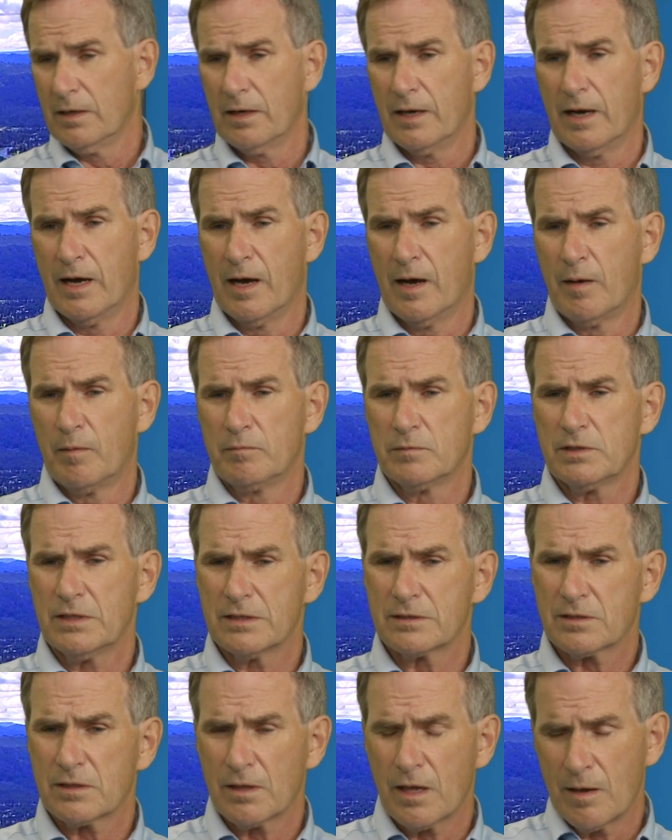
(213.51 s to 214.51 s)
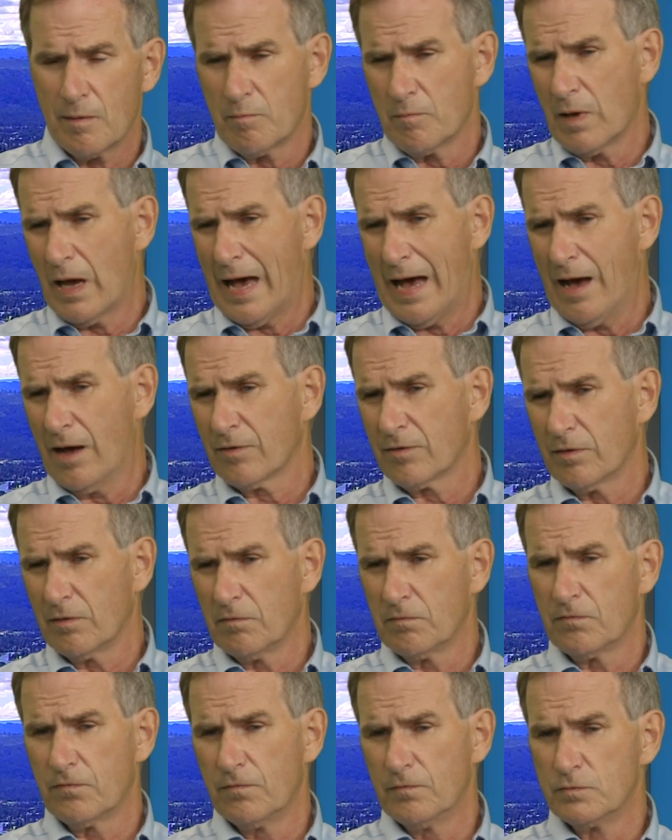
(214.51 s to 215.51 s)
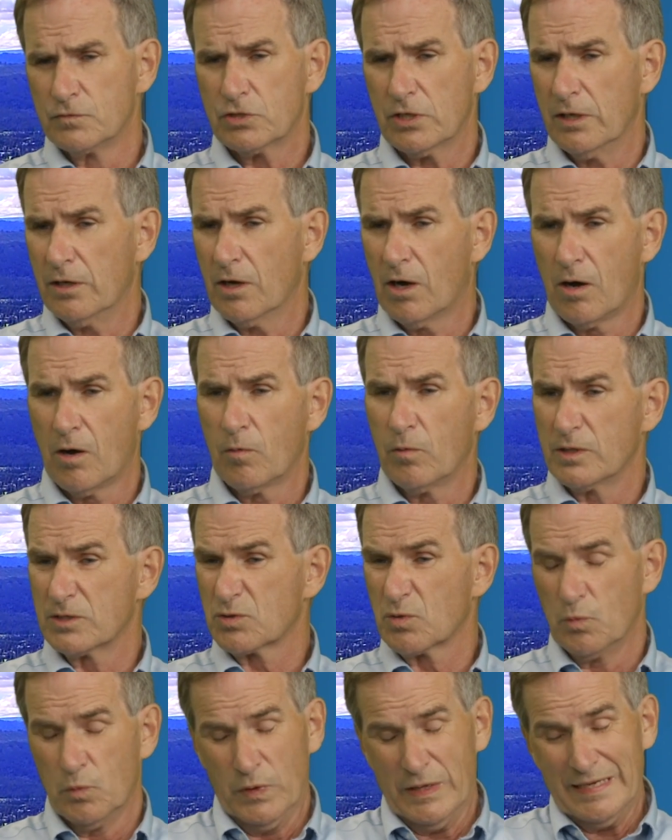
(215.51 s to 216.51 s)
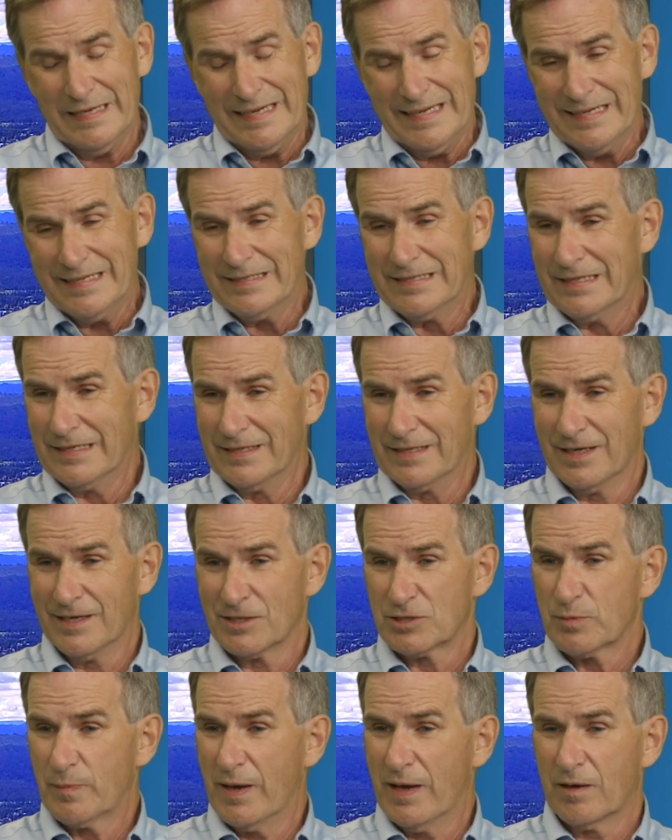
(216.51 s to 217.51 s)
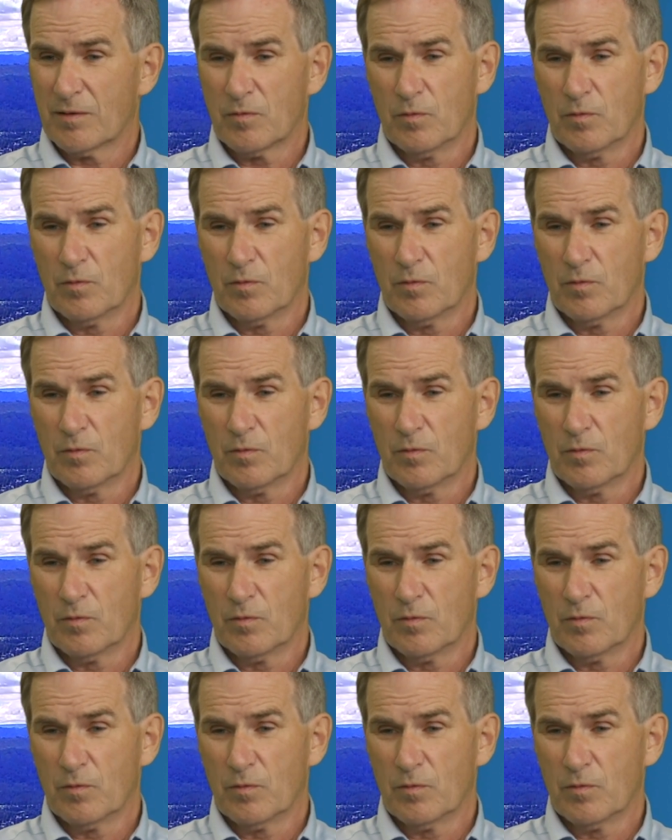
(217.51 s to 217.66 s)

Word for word: Um, get them out of City Hall, which we need to expand.